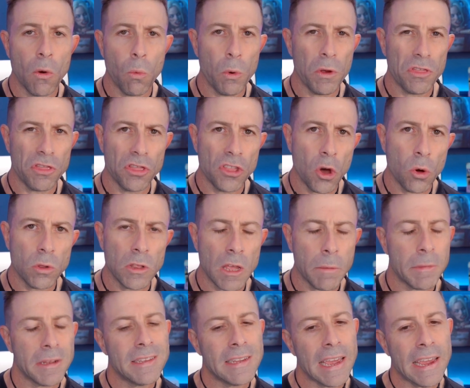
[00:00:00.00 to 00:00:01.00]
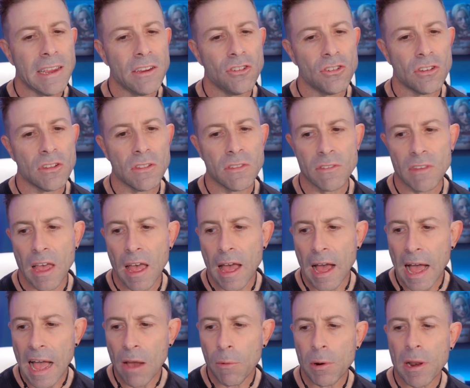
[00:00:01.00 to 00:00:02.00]
with no limitations,
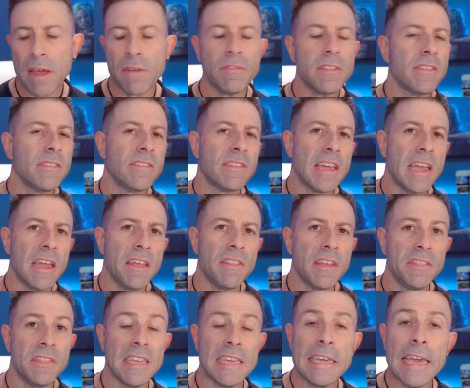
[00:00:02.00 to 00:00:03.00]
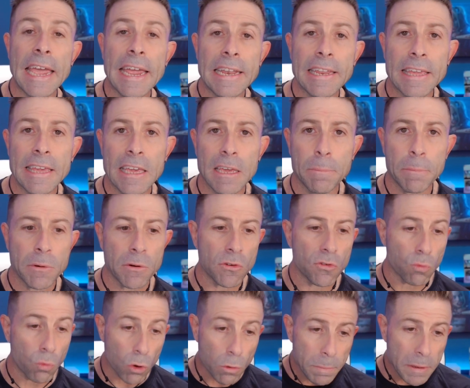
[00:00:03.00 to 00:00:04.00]
I would have to say that the
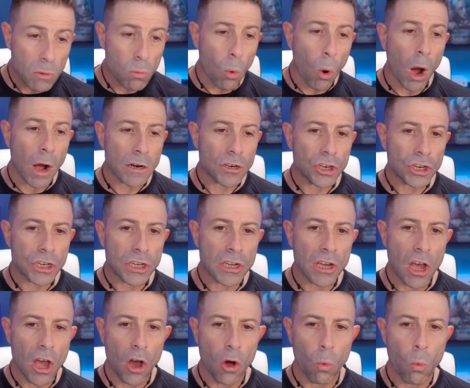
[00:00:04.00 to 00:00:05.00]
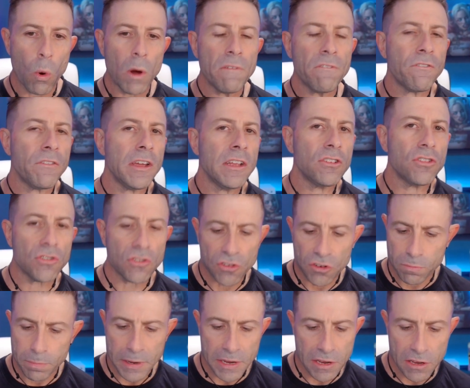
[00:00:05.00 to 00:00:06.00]
gatekeepers will be watching what features
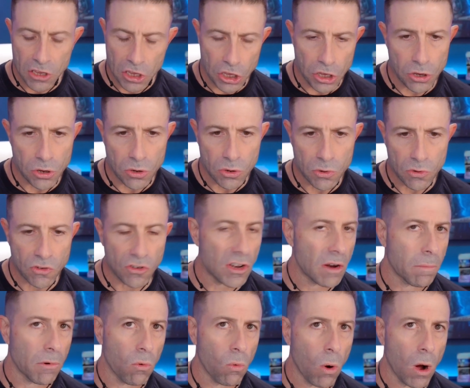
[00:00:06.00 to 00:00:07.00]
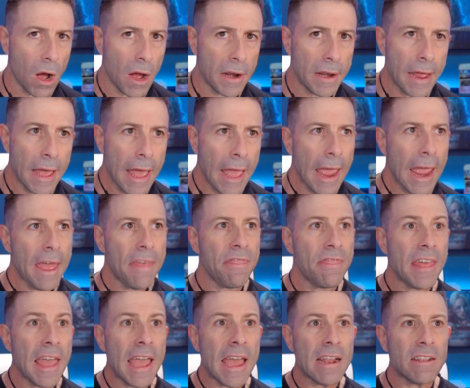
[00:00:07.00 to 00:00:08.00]
are being used, number one, and
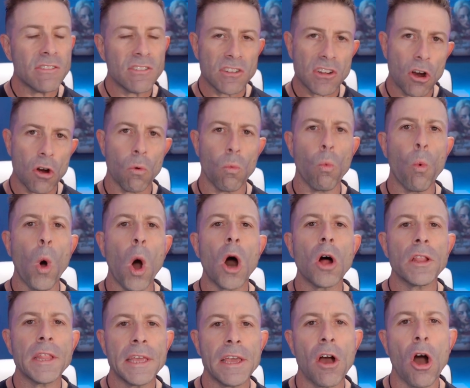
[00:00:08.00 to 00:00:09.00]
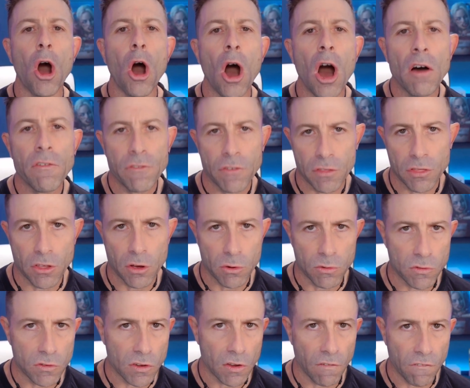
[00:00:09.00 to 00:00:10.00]
then start walling off
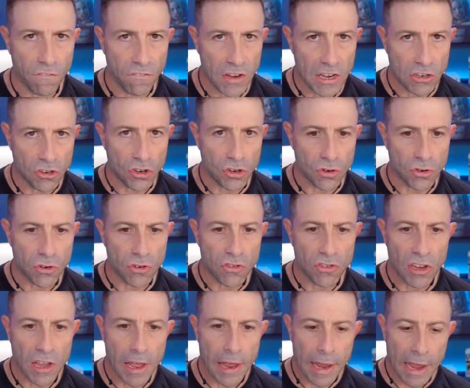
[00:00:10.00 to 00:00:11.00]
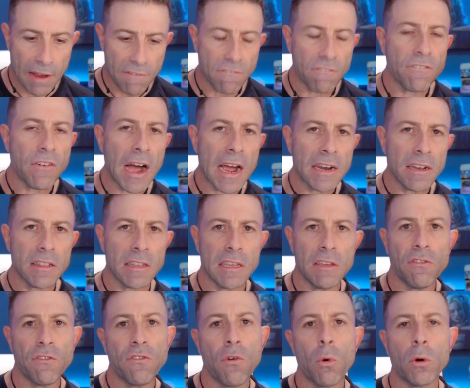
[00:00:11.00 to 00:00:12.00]
those features, and finally
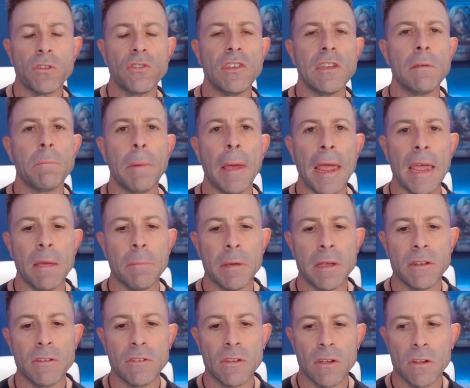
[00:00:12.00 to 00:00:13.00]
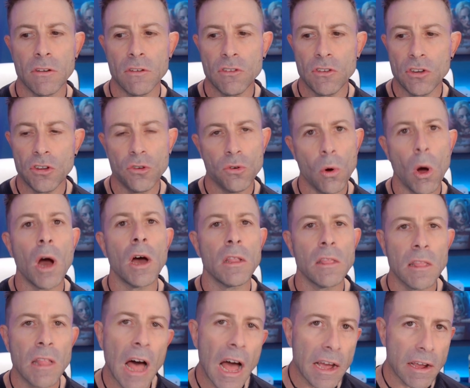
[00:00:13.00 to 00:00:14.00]
forcing payment to
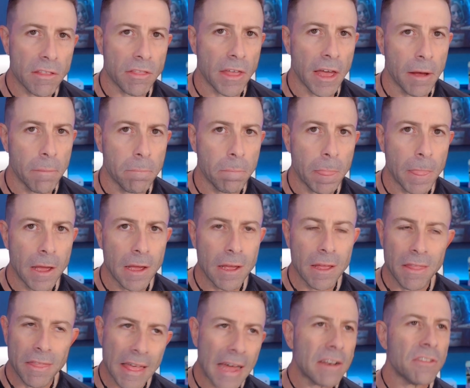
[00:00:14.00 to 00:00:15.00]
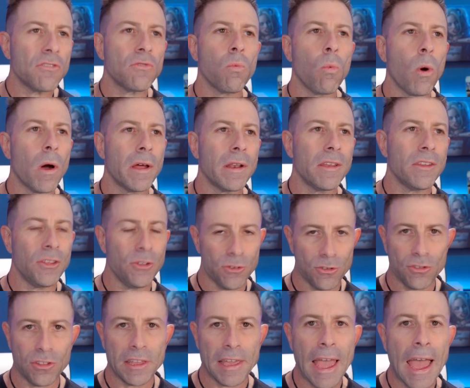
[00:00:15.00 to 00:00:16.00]
unlock them. That is what
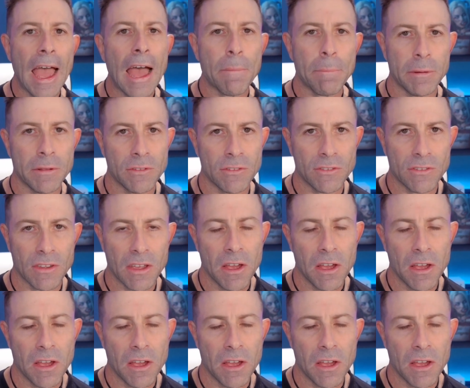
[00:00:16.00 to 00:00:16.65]
usually happens